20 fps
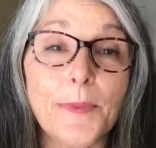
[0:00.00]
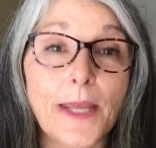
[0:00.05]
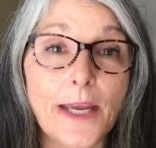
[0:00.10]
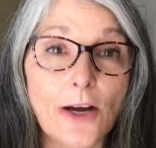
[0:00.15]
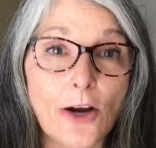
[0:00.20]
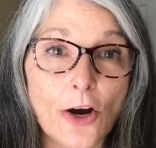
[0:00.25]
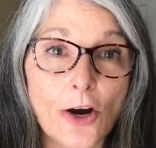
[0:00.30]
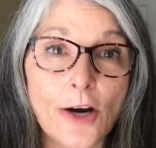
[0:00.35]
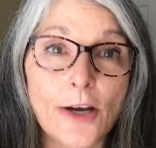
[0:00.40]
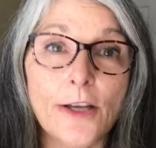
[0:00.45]

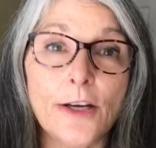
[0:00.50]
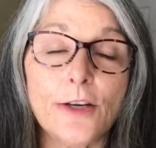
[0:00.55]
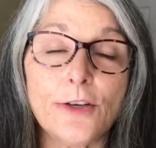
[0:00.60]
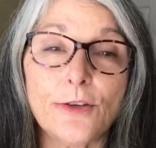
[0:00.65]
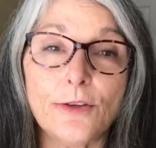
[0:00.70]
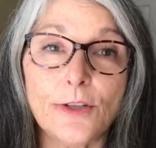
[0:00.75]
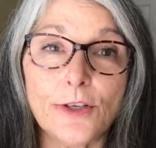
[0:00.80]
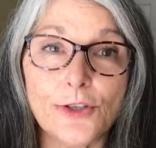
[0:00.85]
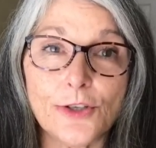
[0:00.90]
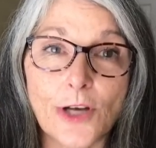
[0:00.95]
they are going to
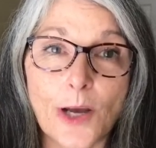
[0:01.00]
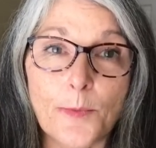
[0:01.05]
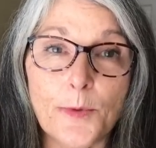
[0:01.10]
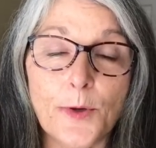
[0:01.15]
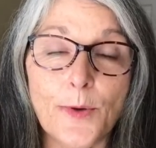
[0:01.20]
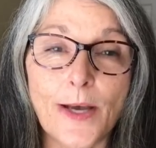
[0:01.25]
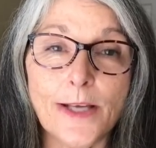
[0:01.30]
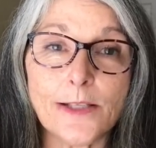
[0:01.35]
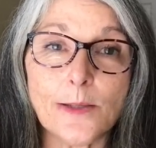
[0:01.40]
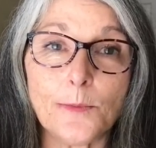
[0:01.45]
do the job
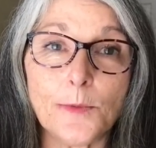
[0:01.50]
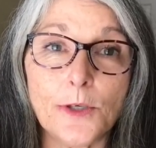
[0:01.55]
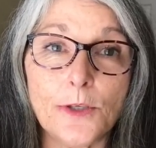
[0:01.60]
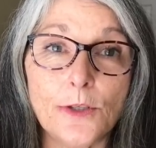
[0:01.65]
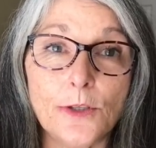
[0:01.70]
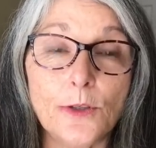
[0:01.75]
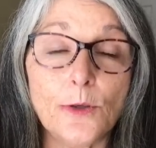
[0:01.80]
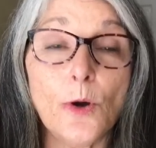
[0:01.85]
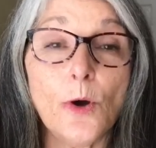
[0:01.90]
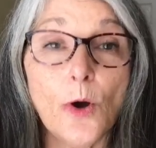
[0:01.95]
you ask them to
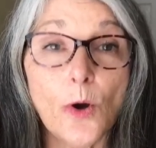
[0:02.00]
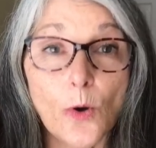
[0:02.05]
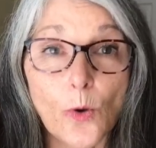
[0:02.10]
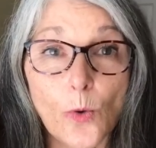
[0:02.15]
do,